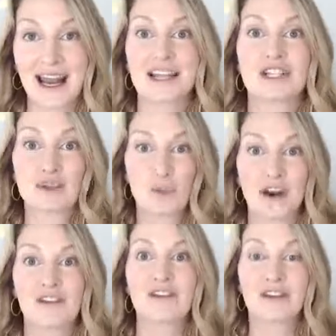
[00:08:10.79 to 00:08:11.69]
I just
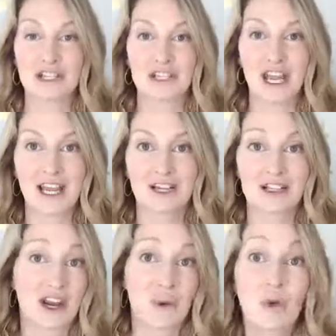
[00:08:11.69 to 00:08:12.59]
want to feel a change.
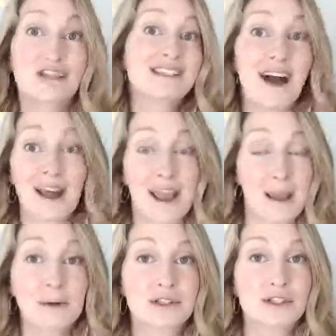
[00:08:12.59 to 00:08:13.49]
And I was not
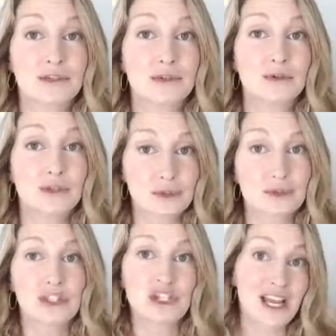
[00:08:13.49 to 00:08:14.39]
able to
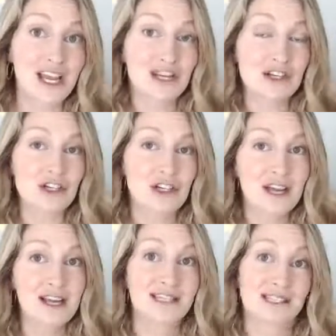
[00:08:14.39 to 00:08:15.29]
truly change
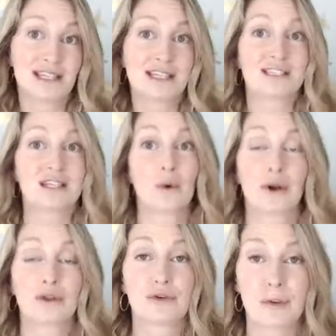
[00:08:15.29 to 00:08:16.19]
until I did that
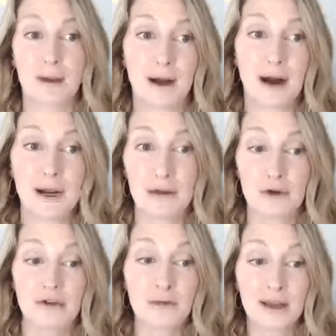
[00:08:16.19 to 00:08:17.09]
work through my body and
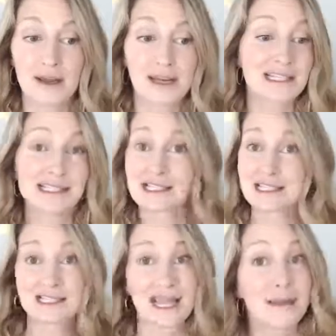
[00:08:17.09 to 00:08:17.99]
movement. And it's the
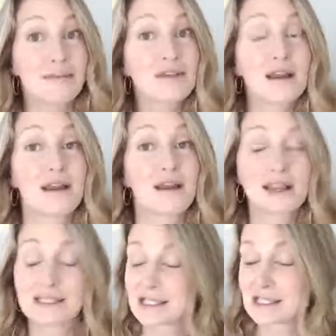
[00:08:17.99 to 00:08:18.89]
same thing.
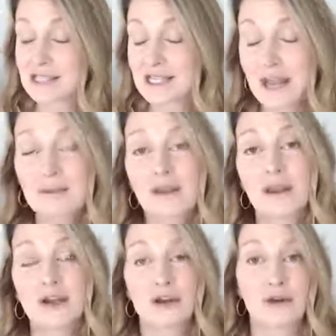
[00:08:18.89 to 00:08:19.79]
It's the same
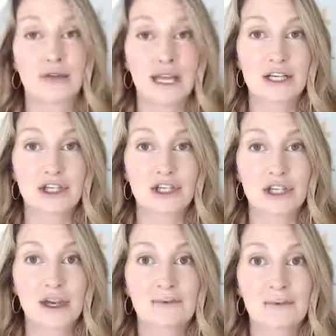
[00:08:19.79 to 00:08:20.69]
thing in your
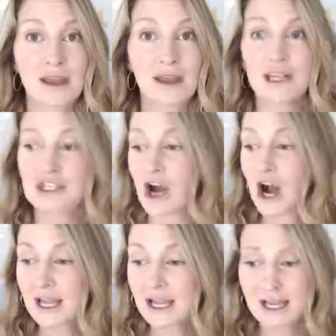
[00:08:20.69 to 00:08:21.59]
relationship.
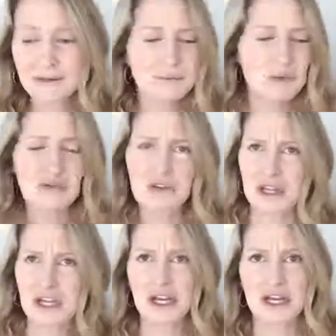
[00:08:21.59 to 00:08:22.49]
Talking, we're
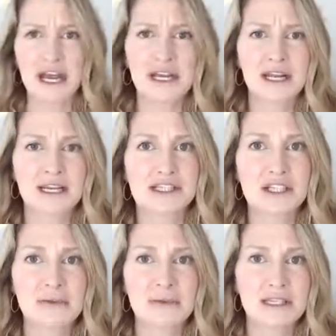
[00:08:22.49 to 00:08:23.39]
really good at it as
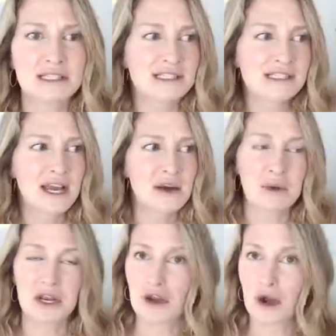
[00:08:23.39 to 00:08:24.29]
humans.
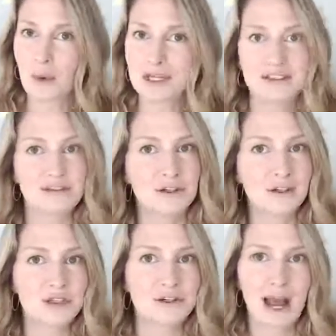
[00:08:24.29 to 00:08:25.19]
We know what to
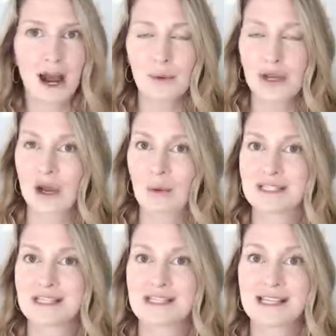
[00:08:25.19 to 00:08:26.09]
filter out. We know what
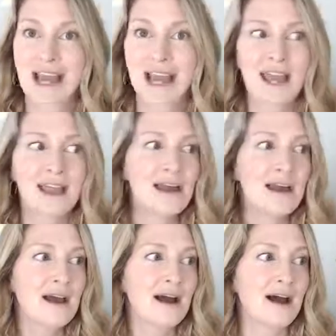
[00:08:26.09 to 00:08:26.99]
to say.
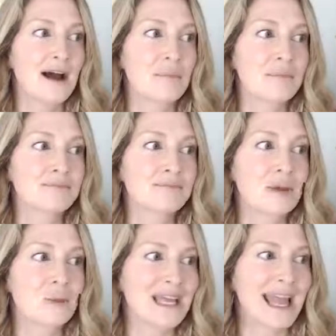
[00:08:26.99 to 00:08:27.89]

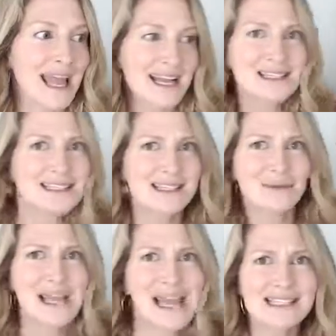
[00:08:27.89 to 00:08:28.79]
We can't
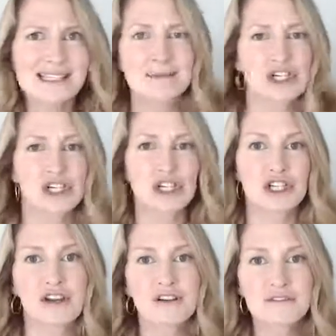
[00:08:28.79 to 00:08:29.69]
seem to
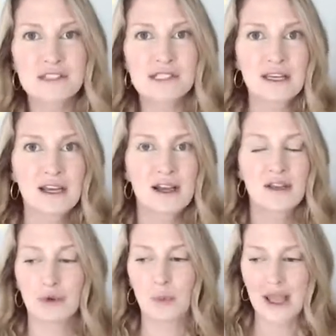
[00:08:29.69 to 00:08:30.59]
shift
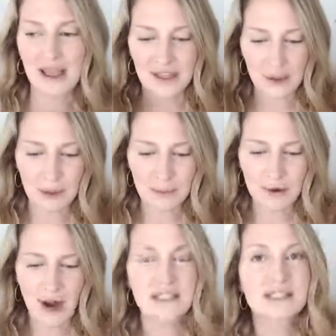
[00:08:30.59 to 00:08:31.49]
the way that we
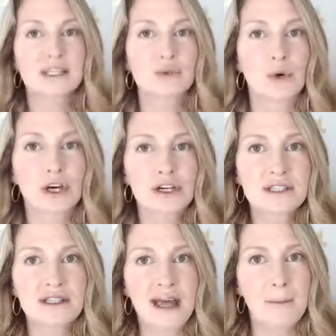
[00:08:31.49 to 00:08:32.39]
process
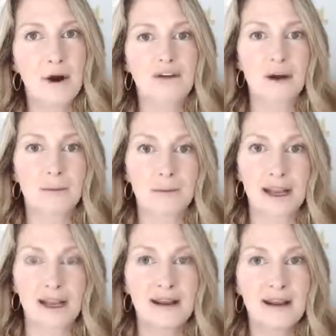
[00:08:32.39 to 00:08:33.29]
words in that part of our
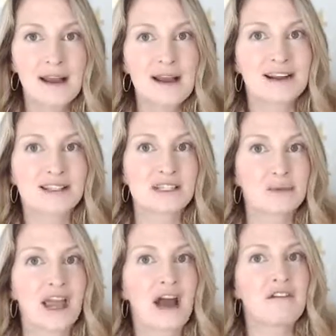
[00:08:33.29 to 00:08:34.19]
brain until
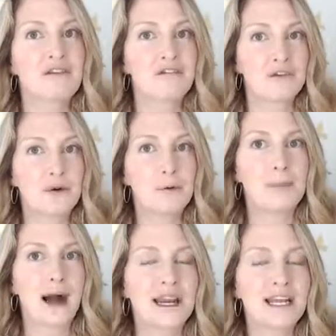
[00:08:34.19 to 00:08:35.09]
we have a full
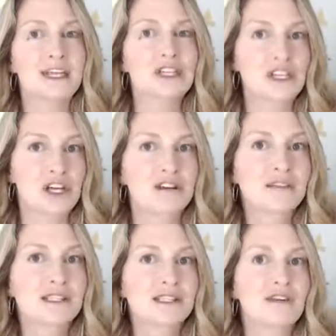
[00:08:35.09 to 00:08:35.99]
body
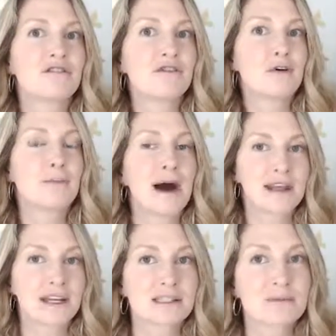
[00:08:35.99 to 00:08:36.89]
shift and a full body
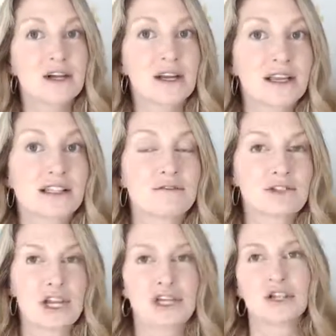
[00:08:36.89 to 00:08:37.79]
experience of
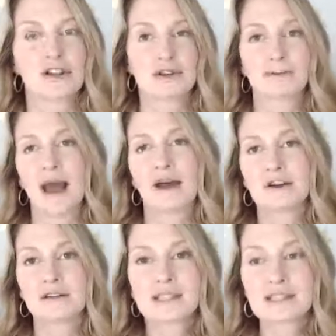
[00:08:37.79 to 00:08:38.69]
changing those
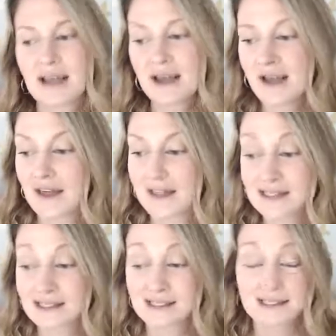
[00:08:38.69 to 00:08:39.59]
patterns. And
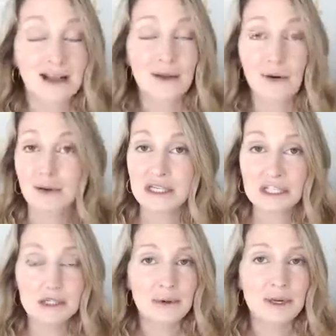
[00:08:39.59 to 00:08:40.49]
that's exactly what we
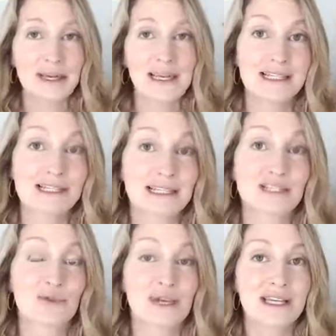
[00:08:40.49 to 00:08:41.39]
do in
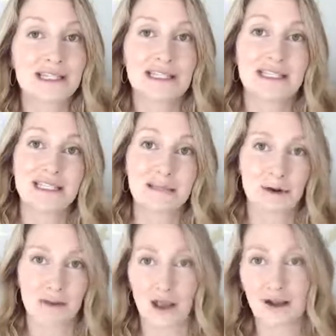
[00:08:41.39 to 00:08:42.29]
6 weeks in Deeper
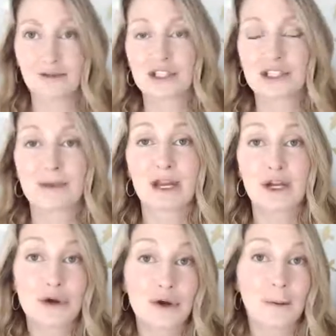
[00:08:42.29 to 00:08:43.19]
Love, which is my
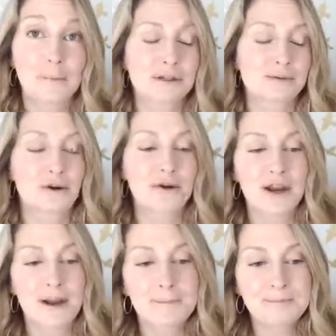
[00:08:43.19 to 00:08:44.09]
new couples
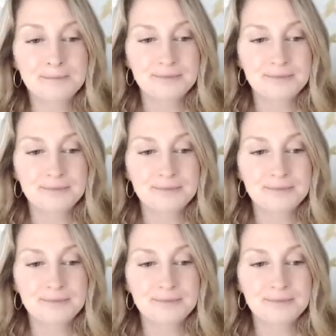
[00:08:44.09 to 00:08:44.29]
program.